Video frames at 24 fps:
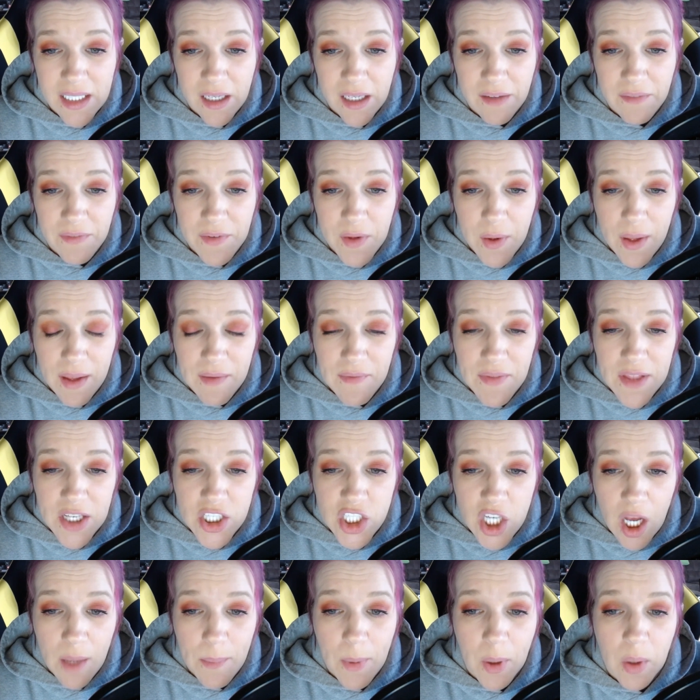If you give the
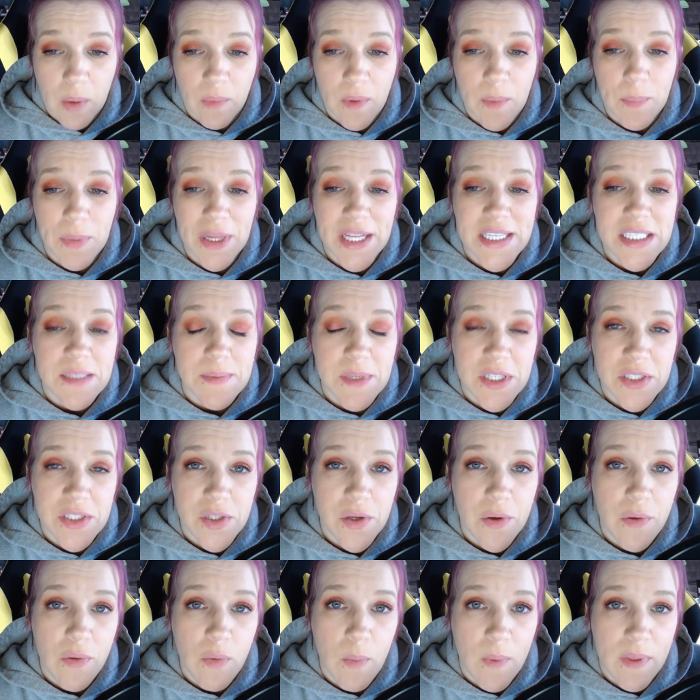jawbone a replacement
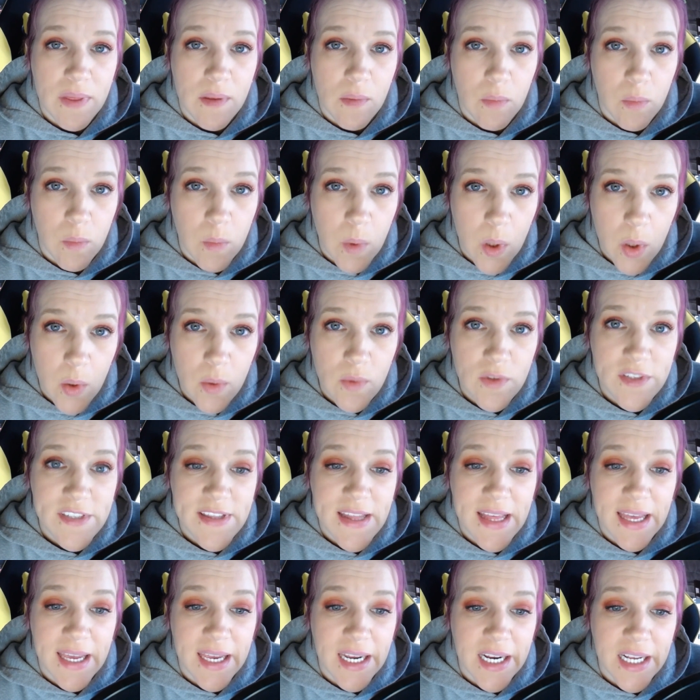tooth with a root
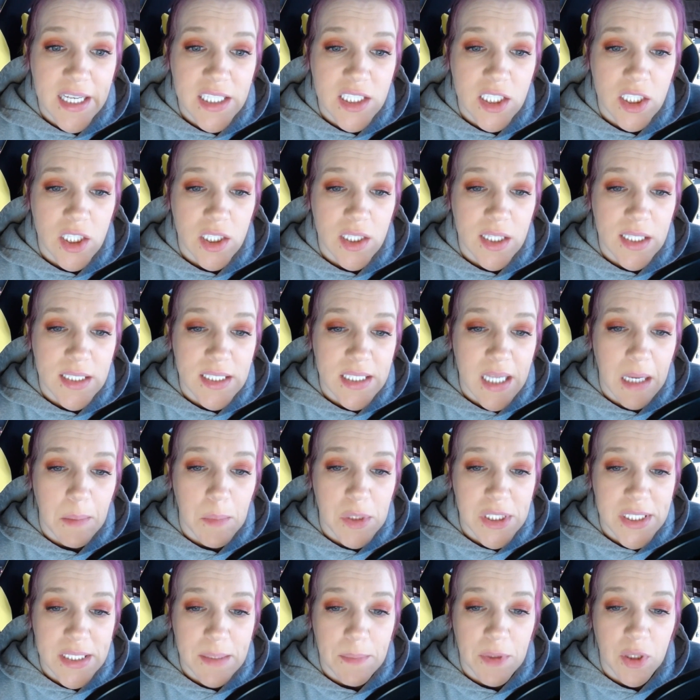that can exert the same
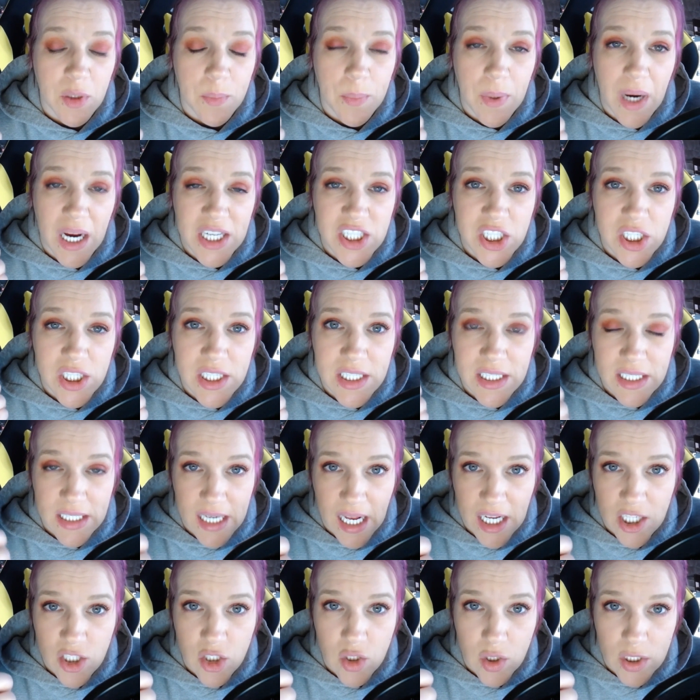or similar pressure as
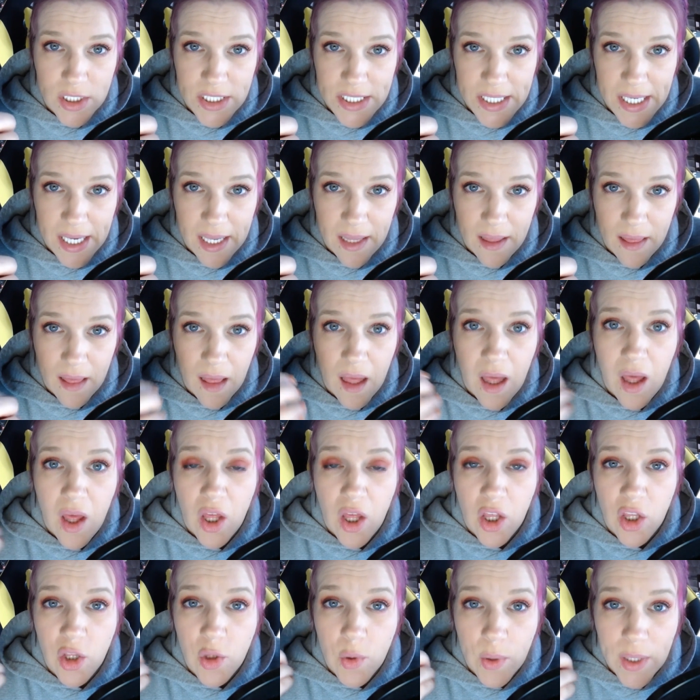natural teeth,
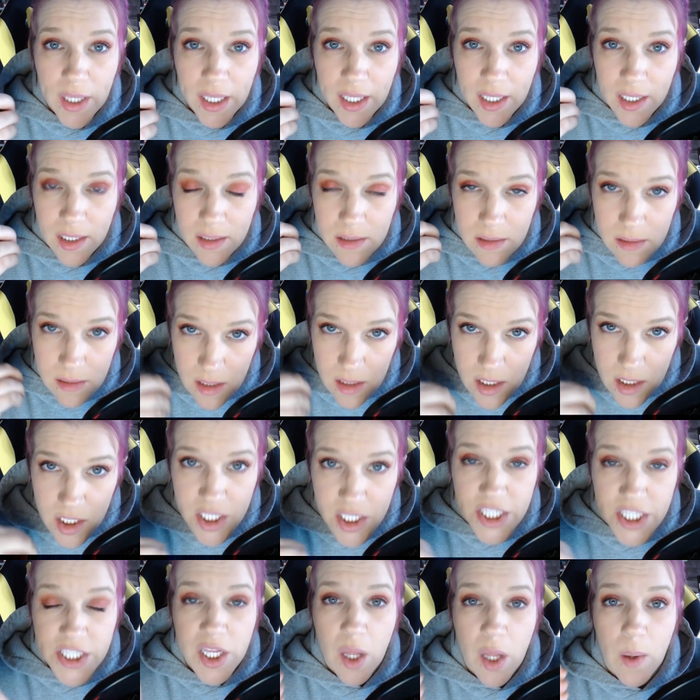you can
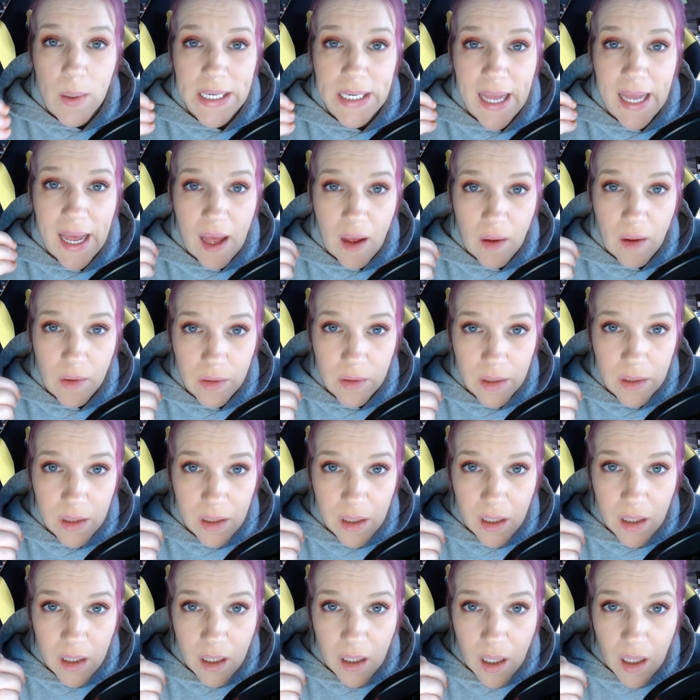slow it down,
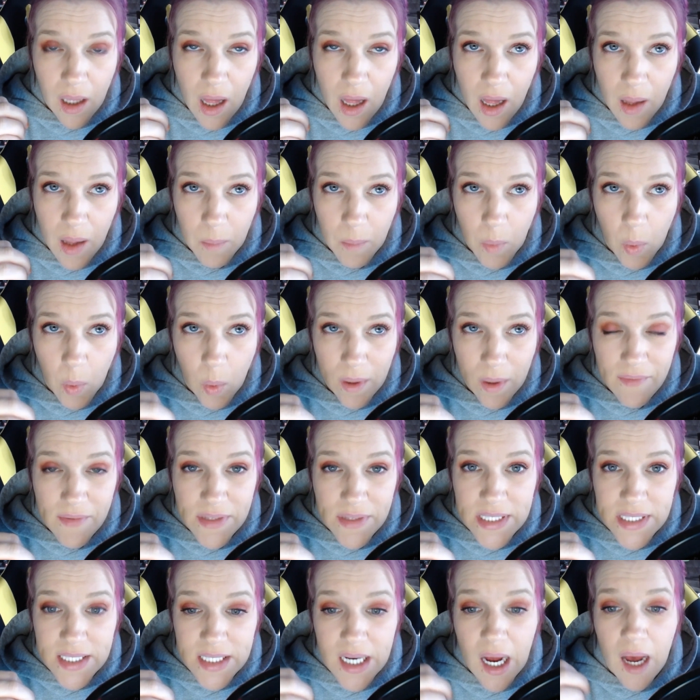or
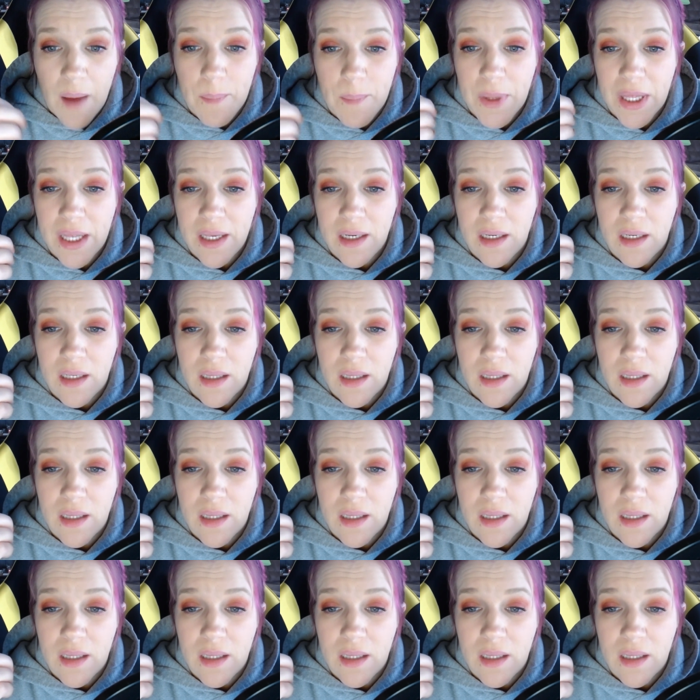even stop it.